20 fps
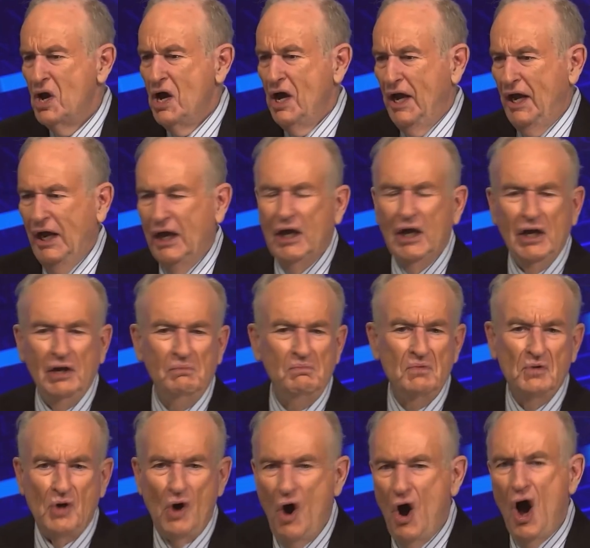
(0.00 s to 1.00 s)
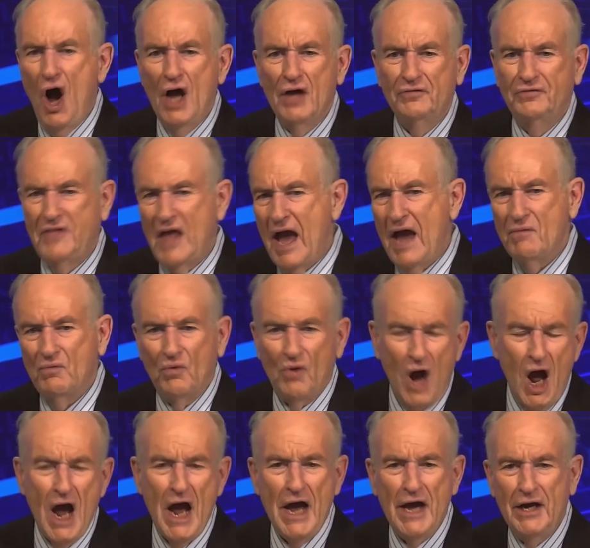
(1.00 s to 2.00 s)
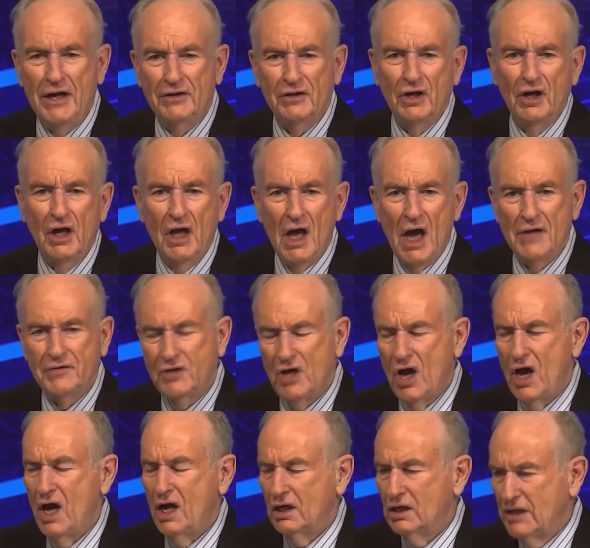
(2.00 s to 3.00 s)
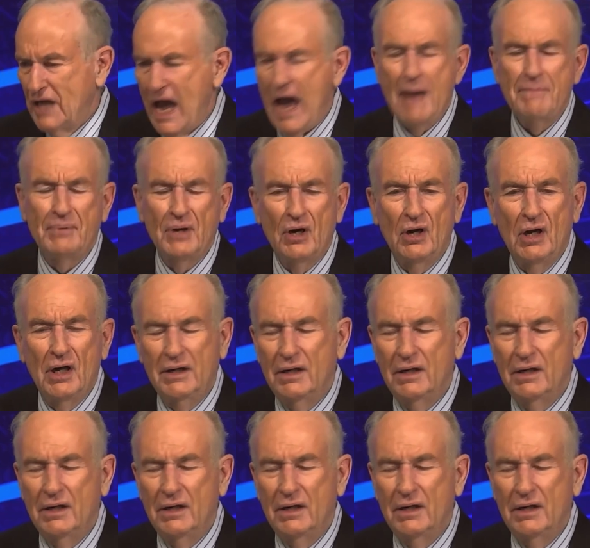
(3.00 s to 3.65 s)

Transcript: he caused that riot at the Capitol.